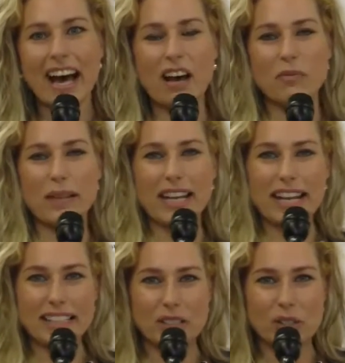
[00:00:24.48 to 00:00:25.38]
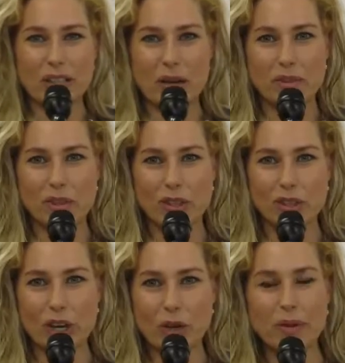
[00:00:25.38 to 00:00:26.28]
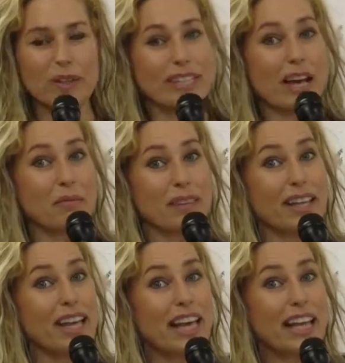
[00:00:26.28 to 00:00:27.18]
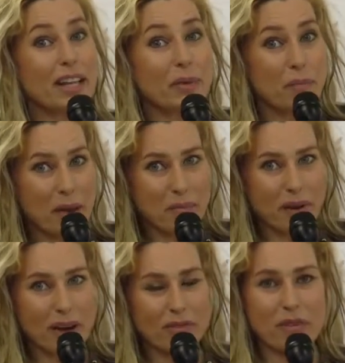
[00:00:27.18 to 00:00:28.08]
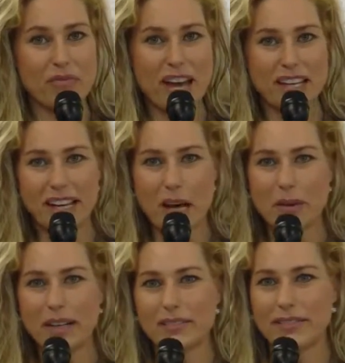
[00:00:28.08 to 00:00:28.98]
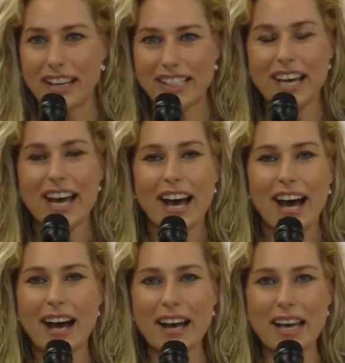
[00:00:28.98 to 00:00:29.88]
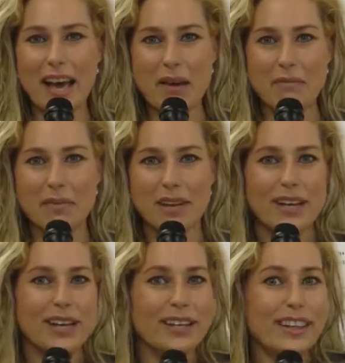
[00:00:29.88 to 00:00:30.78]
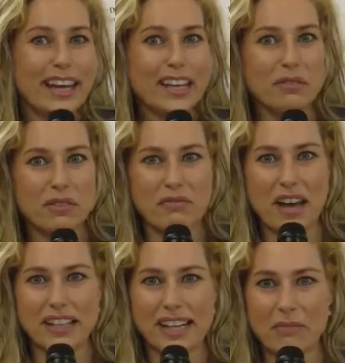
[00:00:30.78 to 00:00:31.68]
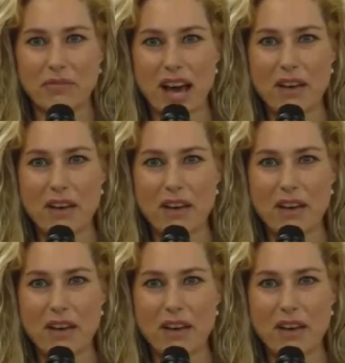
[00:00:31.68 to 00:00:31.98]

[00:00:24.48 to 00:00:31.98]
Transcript: I've been elected to come to the show because I'm the member of the fan club. In fact, I am the head of the fan club for